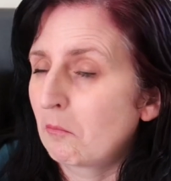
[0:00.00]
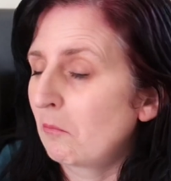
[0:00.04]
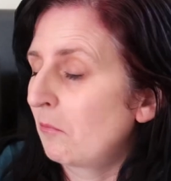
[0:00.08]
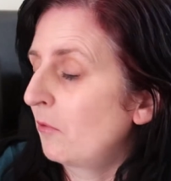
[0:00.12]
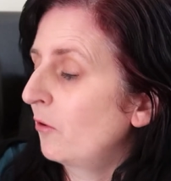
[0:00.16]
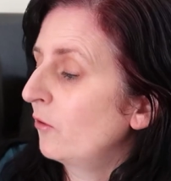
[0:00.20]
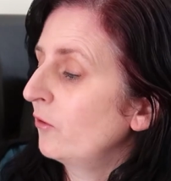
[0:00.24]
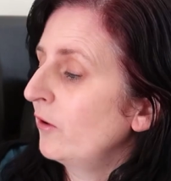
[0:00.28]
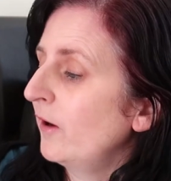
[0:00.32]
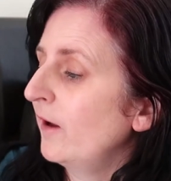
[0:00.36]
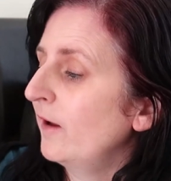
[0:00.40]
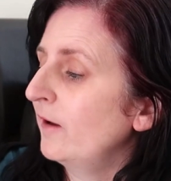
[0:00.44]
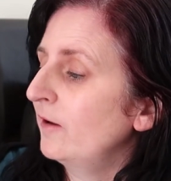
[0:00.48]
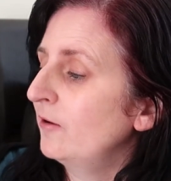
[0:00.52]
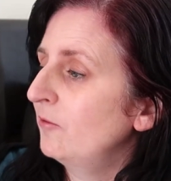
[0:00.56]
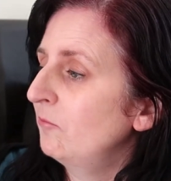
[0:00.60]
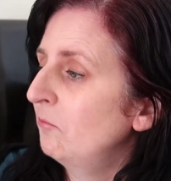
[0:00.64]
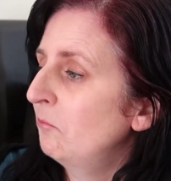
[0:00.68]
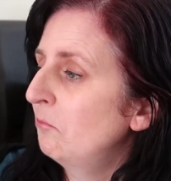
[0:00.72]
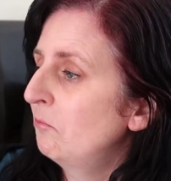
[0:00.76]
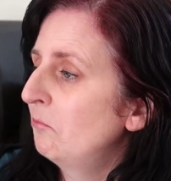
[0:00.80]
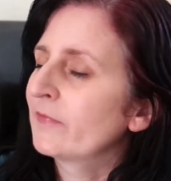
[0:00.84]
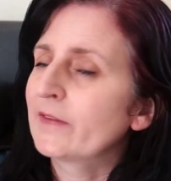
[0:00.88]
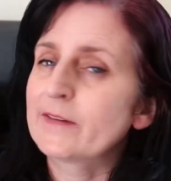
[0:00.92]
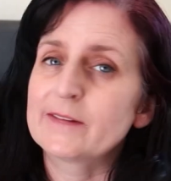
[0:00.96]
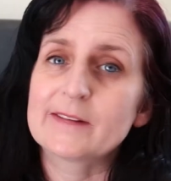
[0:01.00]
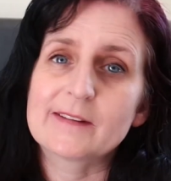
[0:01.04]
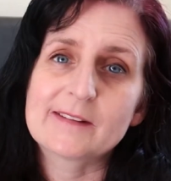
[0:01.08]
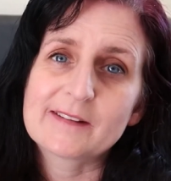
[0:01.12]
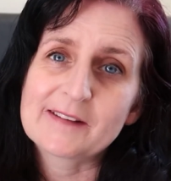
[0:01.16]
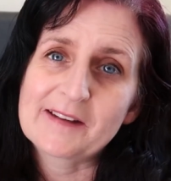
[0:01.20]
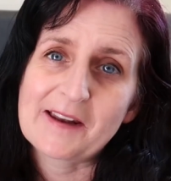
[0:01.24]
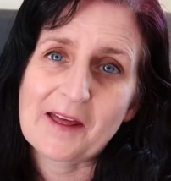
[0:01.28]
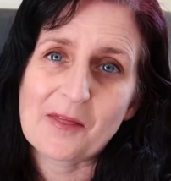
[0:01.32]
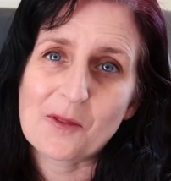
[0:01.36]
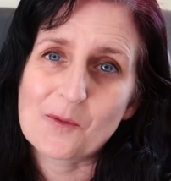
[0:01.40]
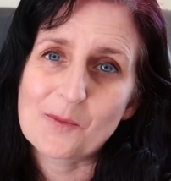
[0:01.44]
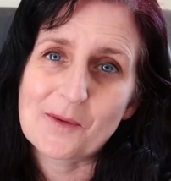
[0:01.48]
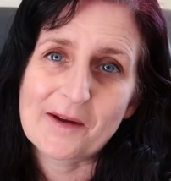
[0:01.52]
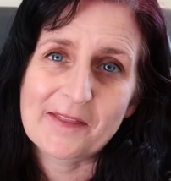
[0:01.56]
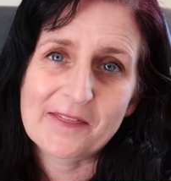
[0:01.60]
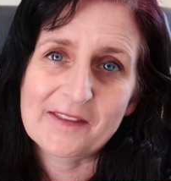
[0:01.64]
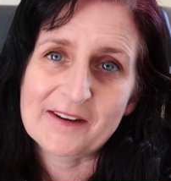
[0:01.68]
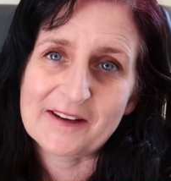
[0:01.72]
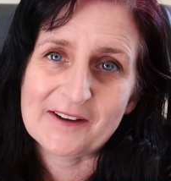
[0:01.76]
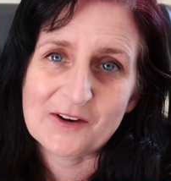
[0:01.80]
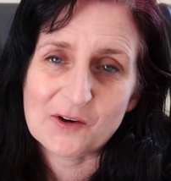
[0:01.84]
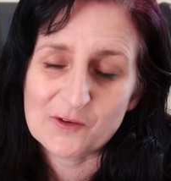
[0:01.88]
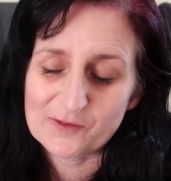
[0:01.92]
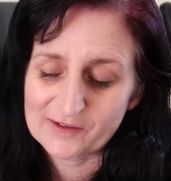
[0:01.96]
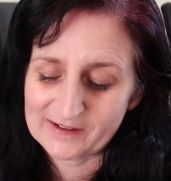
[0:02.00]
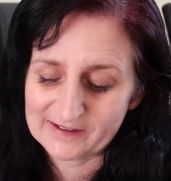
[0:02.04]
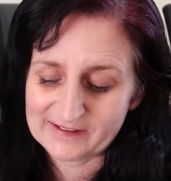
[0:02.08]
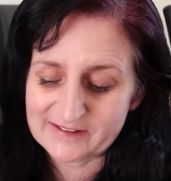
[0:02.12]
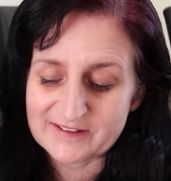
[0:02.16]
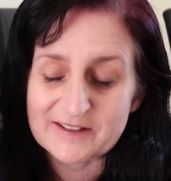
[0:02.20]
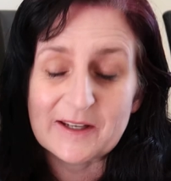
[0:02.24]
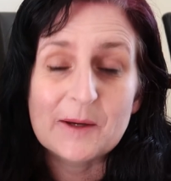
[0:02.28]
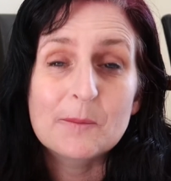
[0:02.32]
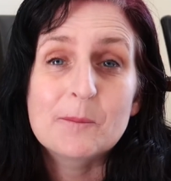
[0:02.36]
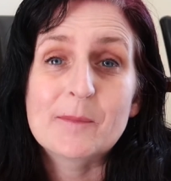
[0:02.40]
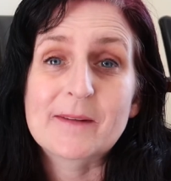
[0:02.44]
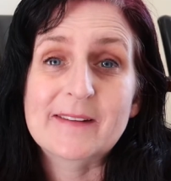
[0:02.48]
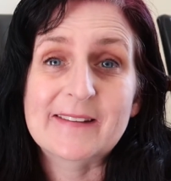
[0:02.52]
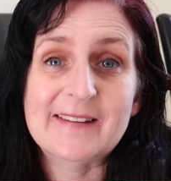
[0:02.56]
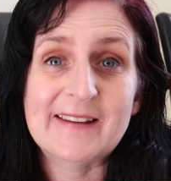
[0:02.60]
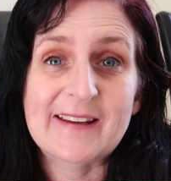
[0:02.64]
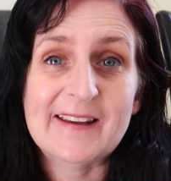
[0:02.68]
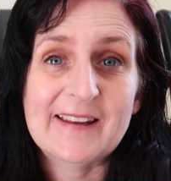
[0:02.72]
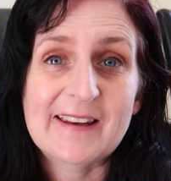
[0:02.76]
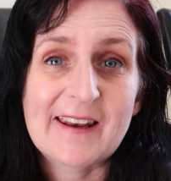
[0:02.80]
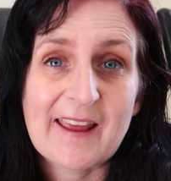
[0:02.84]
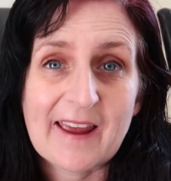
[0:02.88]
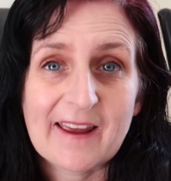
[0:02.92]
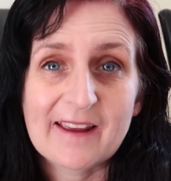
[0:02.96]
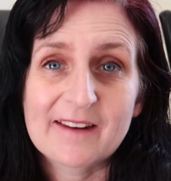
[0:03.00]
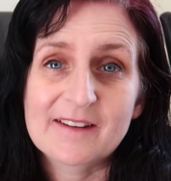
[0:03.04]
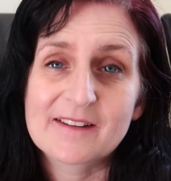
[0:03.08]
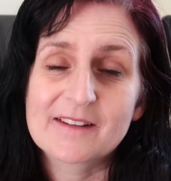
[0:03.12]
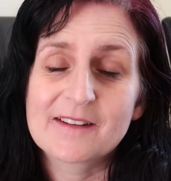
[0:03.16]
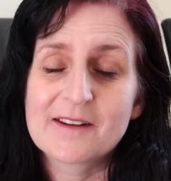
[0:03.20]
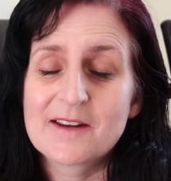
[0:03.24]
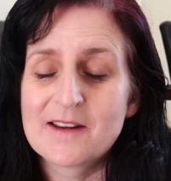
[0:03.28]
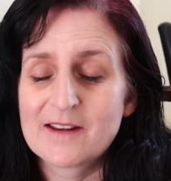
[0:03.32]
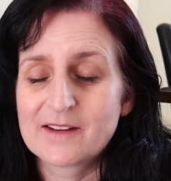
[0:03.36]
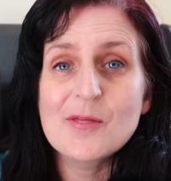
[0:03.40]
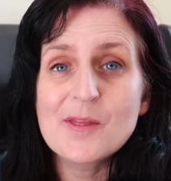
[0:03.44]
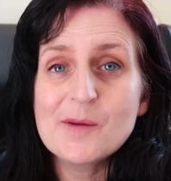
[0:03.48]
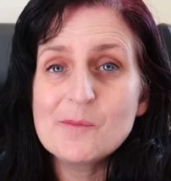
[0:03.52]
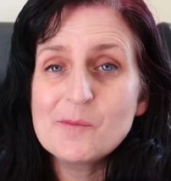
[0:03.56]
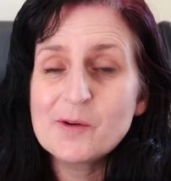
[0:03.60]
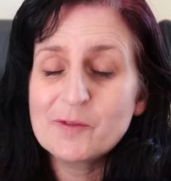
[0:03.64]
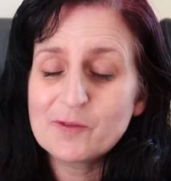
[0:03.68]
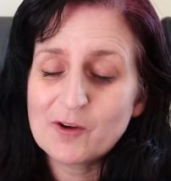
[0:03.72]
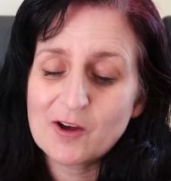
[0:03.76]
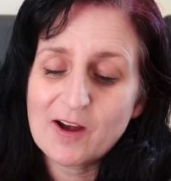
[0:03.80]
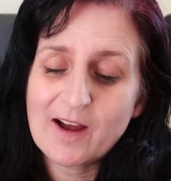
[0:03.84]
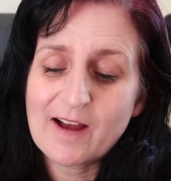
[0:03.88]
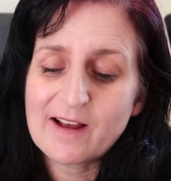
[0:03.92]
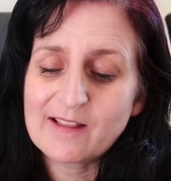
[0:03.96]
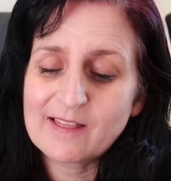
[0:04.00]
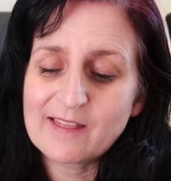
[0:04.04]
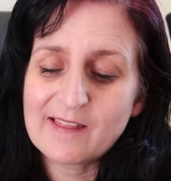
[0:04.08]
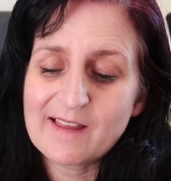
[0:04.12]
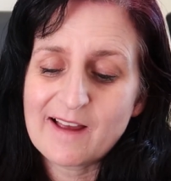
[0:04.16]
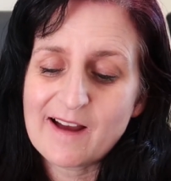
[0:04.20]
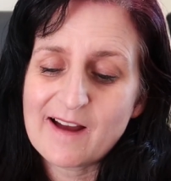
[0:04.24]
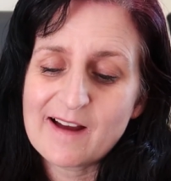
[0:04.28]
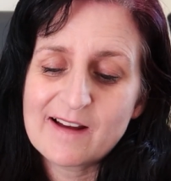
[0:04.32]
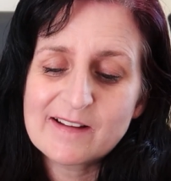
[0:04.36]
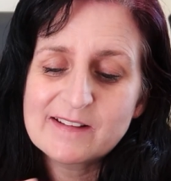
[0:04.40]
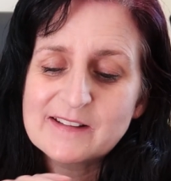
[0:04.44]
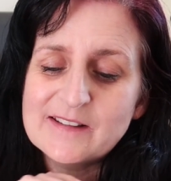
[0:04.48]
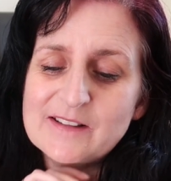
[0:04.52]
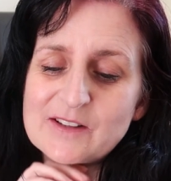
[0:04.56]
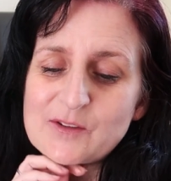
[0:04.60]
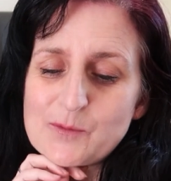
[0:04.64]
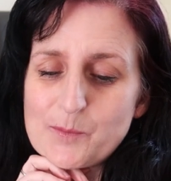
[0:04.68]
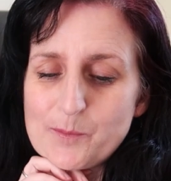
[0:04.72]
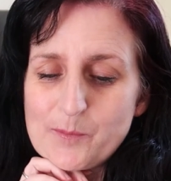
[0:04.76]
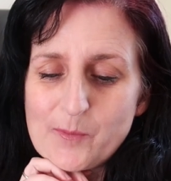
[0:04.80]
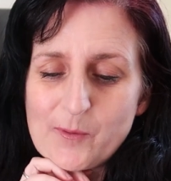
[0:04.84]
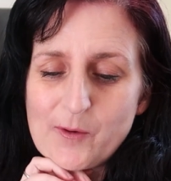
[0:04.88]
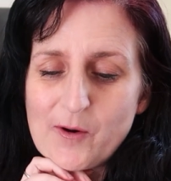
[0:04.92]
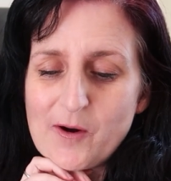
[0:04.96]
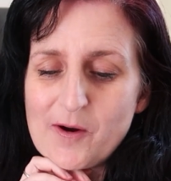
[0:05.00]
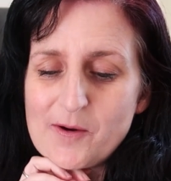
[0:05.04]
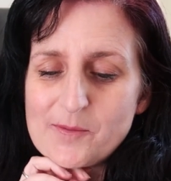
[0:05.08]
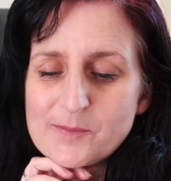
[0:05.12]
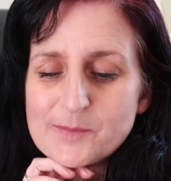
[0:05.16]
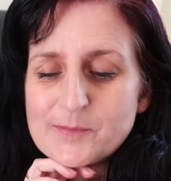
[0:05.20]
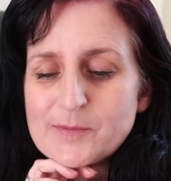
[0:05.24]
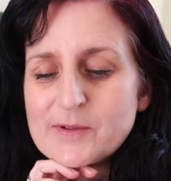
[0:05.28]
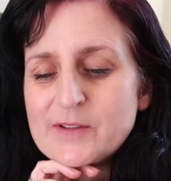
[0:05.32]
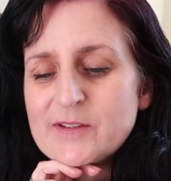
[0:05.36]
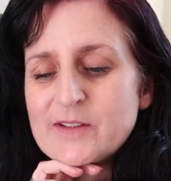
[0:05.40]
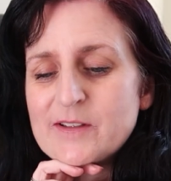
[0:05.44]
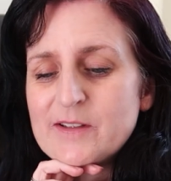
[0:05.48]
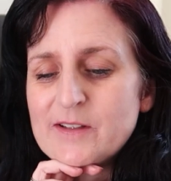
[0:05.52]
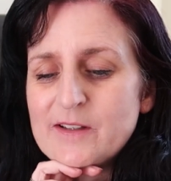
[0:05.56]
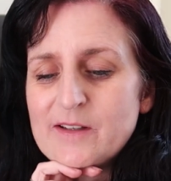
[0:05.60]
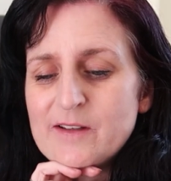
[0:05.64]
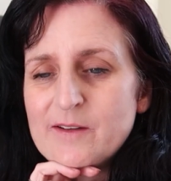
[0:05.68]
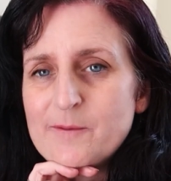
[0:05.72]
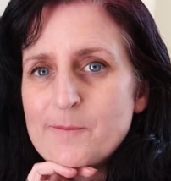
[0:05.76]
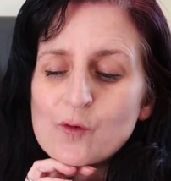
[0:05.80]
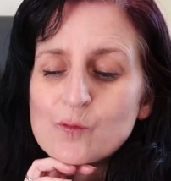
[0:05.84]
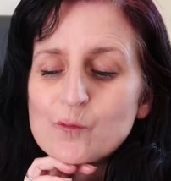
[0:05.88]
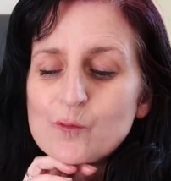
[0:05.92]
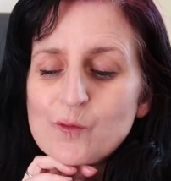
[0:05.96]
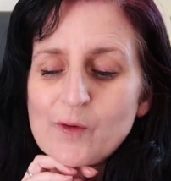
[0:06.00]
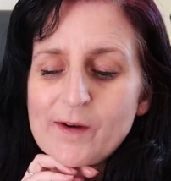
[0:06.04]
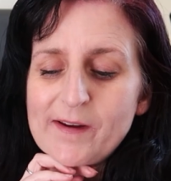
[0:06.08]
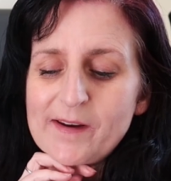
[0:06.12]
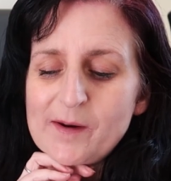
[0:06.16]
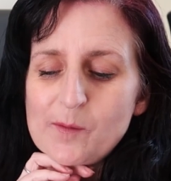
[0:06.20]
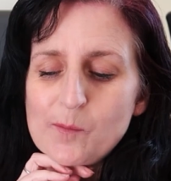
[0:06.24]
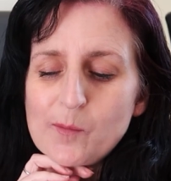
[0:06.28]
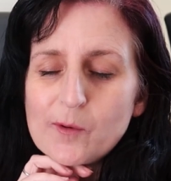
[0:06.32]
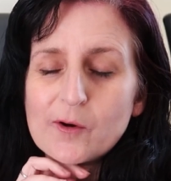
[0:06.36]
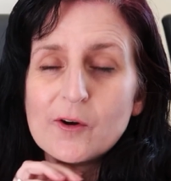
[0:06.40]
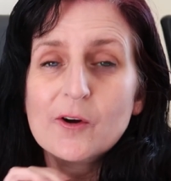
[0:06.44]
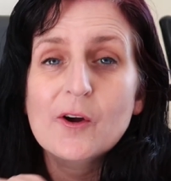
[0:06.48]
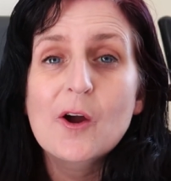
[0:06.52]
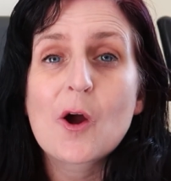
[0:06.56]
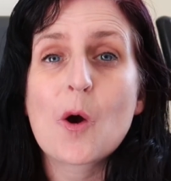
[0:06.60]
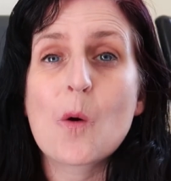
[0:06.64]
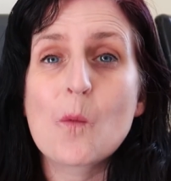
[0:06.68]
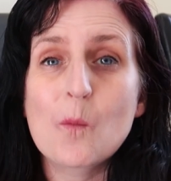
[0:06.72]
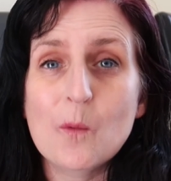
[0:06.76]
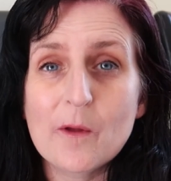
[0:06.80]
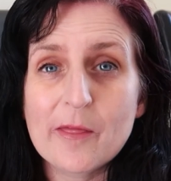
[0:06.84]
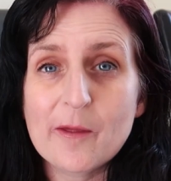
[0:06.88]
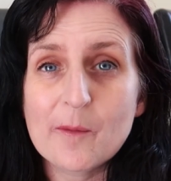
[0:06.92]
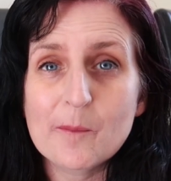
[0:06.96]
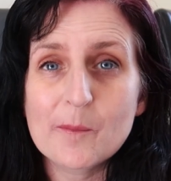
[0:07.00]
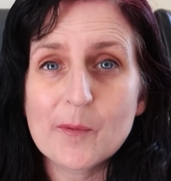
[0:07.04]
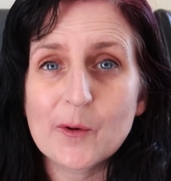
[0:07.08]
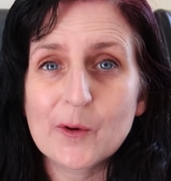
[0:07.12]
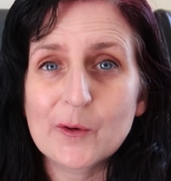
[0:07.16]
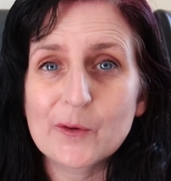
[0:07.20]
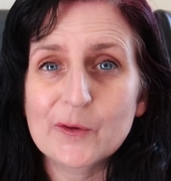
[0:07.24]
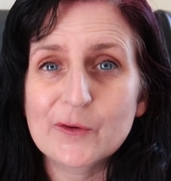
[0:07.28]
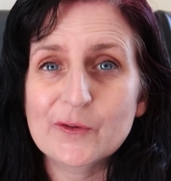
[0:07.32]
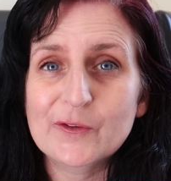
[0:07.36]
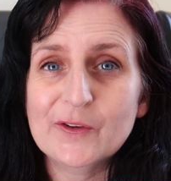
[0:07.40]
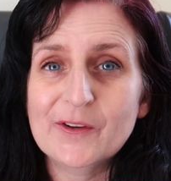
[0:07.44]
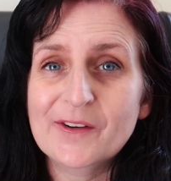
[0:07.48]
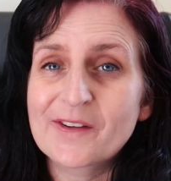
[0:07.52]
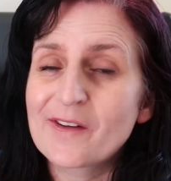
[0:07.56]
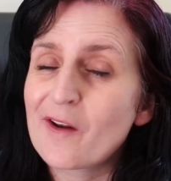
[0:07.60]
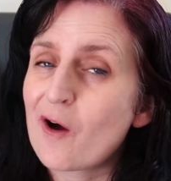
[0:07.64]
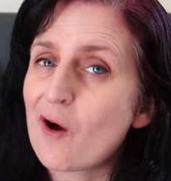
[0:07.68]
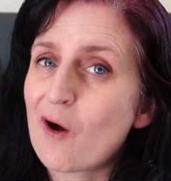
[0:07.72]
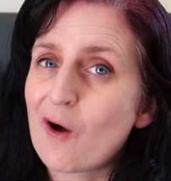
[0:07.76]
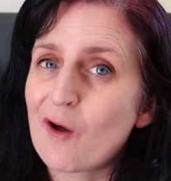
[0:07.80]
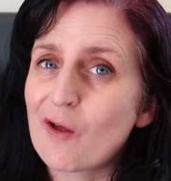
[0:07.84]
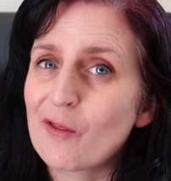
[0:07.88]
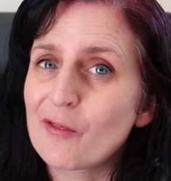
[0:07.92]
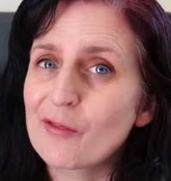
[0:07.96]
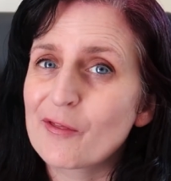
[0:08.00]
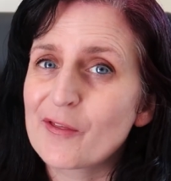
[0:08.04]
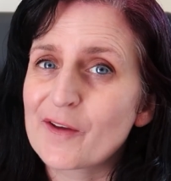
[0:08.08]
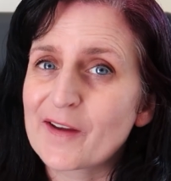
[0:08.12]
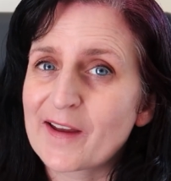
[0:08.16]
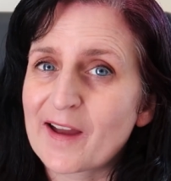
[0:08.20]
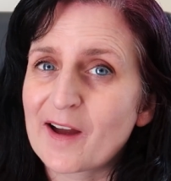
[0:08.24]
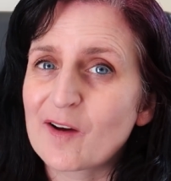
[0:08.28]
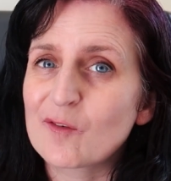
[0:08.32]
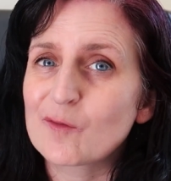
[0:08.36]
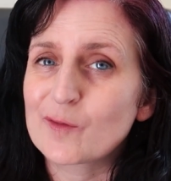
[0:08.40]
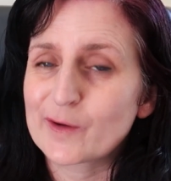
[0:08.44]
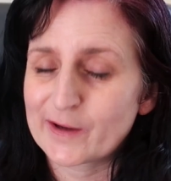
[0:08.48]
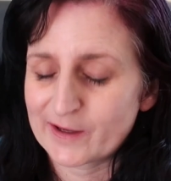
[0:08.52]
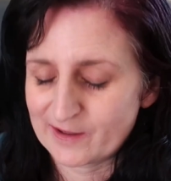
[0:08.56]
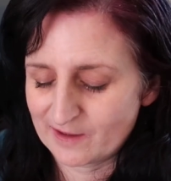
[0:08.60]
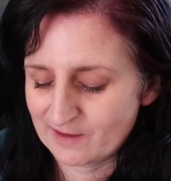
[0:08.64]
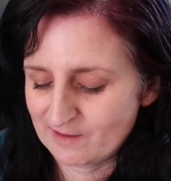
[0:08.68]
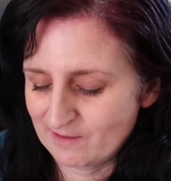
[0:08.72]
Okay, this is another one that I got really cheap secondhand. Then we've got our last prompt, read a book with a person on the cover.